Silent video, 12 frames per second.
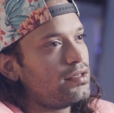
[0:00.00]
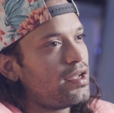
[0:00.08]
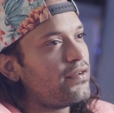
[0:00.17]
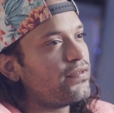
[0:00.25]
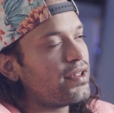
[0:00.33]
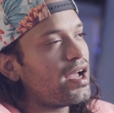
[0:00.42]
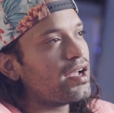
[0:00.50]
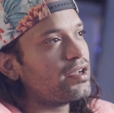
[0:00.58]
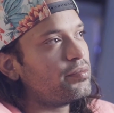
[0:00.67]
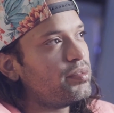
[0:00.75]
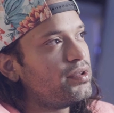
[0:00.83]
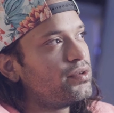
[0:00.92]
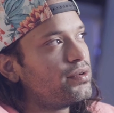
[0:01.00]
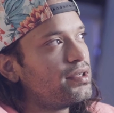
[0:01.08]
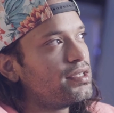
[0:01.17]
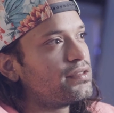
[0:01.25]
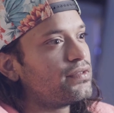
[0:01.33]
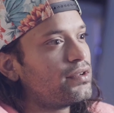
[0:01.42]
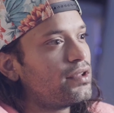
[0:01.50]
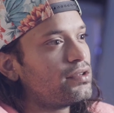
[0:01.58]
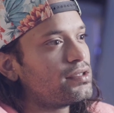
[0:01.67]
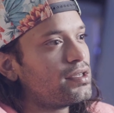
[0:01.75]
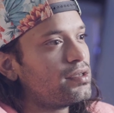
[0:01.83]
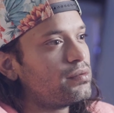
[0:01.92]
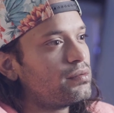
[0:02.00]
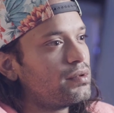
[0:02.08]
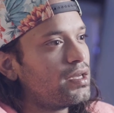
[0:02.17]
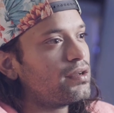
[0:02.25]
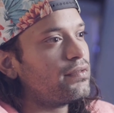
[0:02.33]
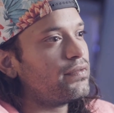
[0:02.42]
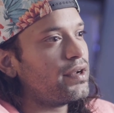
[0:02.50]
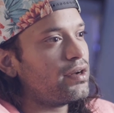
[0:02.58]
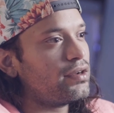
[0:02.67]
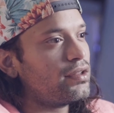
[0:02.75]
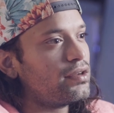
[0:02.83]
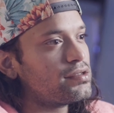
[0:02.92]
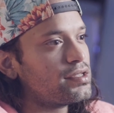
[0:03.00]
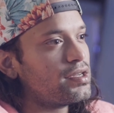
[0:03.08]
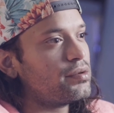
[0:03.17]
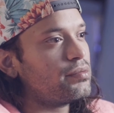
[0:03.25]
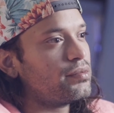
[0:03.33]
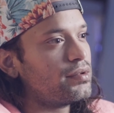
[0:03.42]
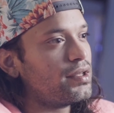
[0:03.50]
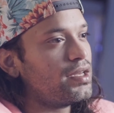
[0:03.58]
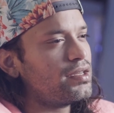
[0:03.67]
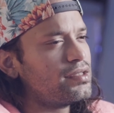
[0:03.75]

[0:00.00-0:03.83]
I feel like I could be doing this for a long time, like a very long time. Like,